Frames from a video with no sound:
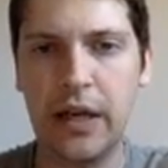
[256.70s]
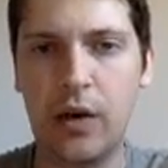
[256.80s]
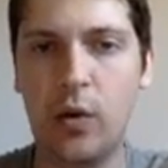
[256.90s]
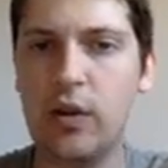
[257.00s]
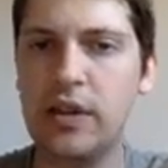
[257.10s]

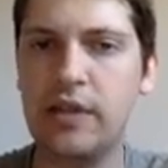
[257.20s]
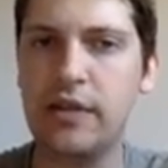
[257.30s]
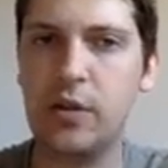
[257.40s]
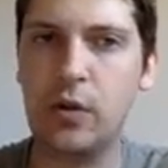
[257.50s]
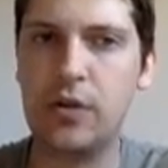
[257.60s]
All
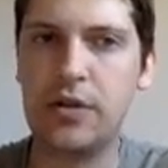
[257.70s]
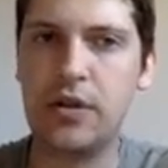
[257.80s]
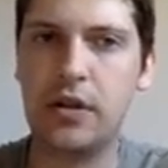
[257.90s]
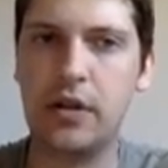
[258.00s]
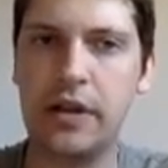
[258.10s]
individuals
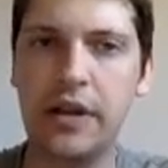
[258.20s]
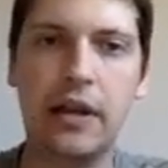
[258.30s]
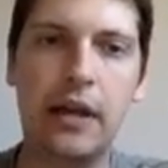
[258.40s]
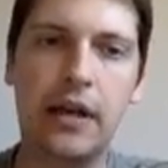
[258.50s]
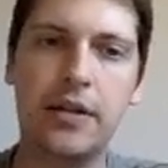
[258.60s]
are in
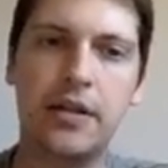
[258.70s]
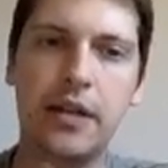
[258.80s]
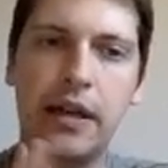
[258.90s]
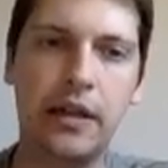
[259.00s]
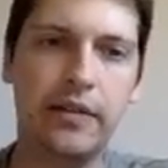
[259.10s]
class
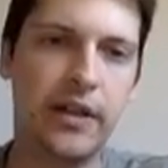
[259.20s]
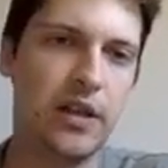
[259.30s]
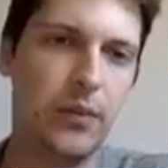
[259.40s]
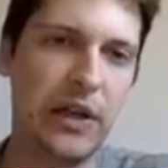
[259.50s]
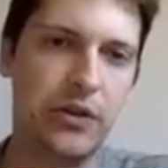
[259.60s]
L
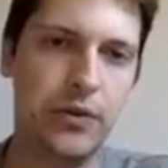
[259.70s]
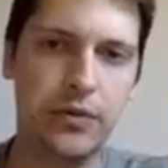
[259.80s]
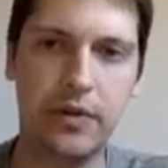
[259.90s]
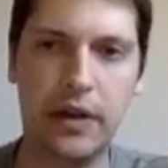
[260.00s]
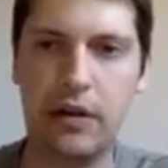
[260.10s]
divided by 2,
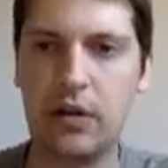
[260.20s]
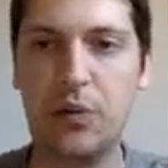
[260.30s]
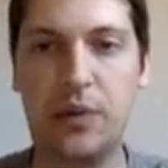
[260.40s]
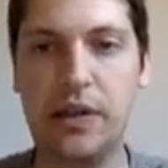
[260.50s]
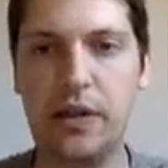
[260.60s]
so they are
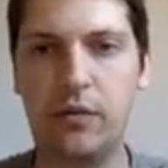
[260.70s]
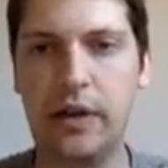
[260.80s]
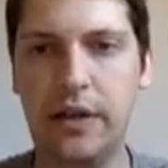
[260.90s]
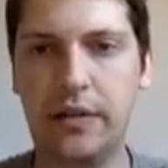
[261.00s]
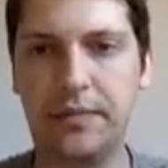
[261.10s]
completely random.